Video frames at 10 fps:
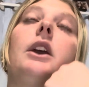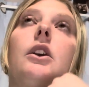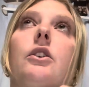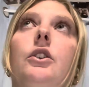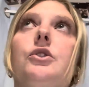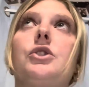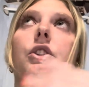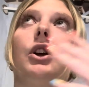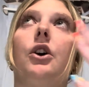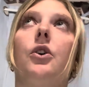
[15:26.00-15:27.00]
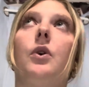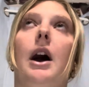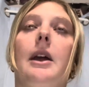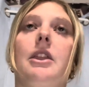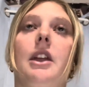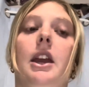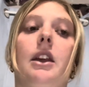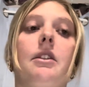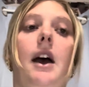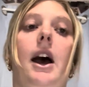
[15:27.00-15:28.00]
conclusion, though, I think
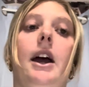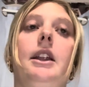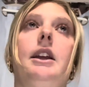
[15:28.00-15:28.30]
that